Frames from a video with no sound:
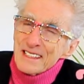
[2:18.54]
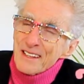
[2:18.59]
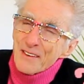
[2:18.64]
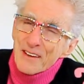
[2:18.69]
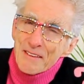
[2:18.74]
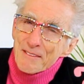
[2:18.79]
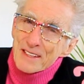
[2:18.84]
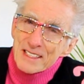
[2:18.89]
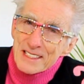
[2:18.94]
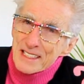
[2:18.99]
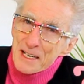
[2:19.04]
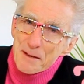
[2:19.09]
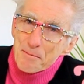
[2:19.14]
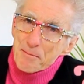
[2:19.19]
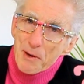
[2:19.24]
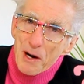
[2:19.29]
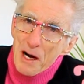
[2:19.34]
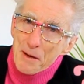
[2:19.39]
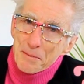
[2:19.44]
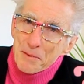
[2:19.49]
don't have the same
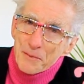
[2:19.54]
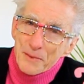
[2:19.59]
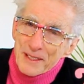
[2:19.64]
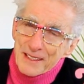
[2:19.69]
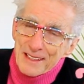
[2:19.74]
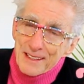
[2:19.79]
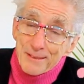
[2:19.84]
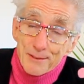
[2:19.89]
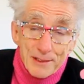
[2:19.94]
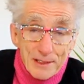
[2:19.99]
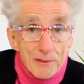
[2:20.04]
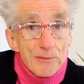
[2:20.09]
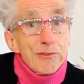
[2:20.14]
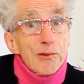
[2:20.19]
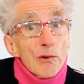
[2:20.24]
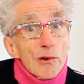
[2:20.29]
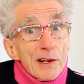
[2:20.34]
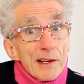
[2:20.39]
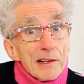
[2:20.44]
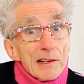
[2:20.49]
problem we did with the
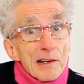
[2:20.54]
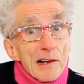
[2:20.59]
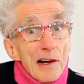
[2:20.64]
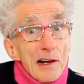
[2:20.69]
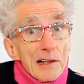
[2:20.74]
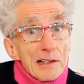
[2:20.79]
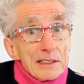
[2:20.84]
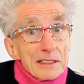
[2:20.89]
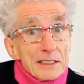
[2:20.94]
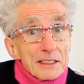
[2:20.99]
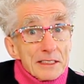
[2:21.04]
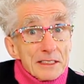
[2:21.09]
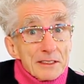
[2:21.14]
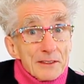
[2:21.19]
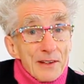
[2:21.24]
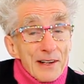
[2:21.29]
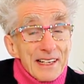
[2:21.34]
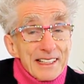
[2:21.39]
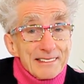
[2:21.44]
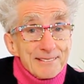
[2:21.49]
four-year
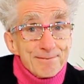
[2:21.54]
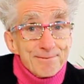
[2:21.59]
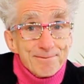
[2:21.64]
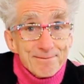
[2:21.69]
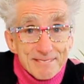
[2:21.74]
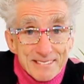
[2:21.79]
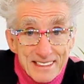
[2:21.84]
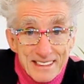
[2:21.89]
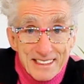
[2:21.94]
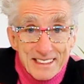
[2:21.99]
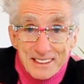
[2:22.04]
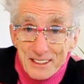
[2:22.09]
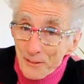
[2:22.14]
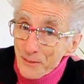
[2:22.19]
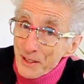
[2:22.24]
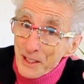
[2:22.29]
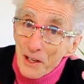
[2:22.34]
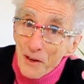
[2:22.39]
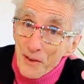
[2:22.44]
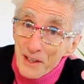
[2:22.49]
colleges, right? So
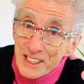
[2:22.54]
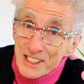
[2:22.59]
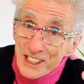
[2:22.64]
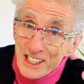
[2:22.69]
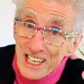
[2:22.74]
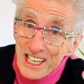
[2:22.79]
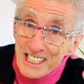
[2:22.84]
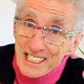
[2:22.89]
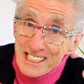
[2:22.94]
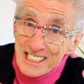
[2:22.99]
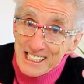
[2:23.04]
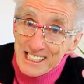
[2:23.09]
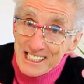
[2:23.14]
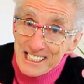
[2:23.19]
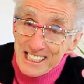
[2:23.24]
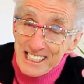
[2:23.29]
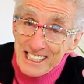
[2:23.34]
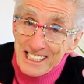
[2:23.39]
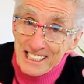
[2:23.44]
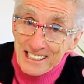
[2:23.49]
we know education
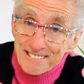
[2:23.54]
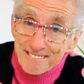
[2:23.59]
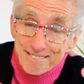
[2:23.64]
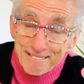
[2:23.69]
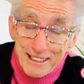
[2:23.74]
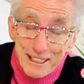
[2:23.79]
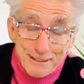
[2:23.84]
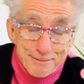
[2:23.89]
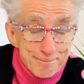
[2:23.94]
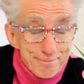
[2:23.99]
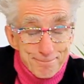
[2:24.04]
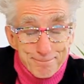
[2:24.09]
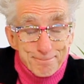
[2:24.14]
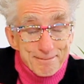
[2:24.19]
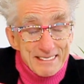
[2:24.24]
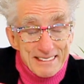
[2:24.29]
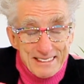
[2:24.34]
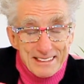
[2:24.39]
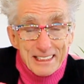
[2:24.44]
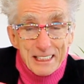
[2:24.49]
is needed,
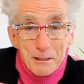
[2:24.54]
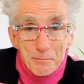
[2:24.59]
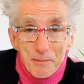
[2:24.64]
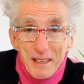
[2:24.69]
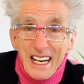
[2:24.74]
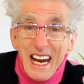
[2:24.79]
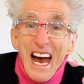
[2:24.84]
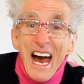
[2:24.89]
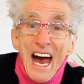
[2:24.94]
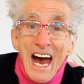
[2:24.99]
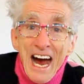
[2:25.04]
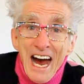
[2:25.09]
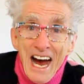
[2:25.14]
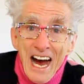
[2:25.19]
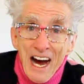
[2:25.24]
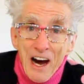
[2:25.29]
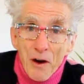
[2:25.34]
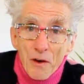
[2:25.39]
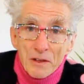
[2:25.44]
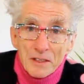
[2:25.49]
but
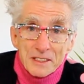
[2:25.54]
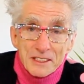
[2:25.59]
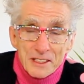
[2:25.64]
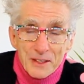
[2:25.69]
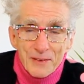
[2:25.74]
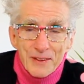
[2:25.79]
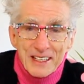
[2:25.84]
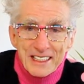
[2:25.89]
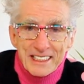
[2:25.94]
how? So